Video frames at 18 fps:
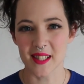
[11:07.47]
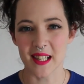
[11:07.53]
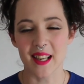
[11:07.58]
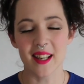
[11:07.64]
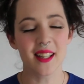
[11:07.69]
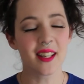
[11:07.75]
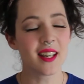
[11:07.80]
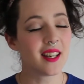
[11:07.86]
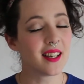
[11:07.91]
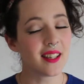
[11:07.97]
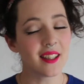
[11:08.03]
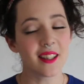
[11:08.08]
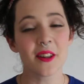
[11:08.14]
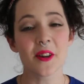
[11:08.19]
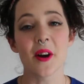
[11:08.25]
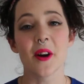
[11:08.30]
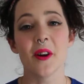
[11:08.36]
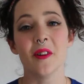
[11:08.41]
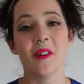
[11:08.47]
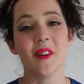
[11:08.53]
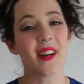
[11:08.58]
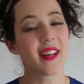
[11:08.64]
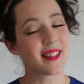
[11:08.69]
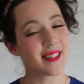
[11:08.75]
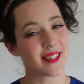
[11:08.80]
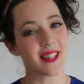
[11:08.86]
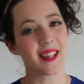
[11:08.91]
Like, you know,
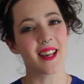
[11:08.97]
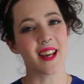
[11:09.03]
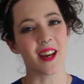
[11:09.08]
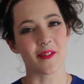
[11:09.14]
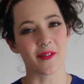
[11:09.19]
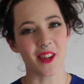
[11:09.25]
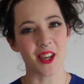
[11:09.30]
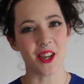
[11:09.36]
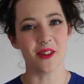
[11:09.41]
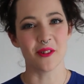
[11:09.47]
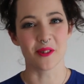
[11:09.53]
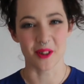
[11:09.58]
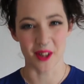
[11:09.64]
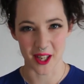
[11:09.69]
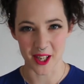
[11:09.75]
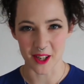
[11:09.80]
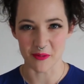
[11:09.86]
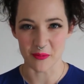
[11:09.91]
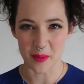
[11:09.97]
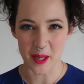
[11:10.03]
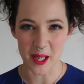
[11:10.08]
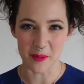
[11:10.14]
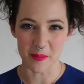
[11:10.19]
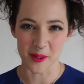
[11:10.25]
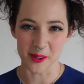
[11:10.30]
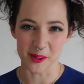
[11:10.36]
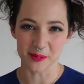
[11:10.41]
it's a gift that you can give
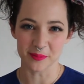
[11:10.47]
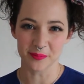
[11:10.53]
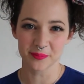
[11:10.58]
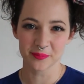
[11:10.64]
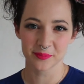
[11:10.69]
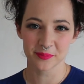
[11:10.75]
people.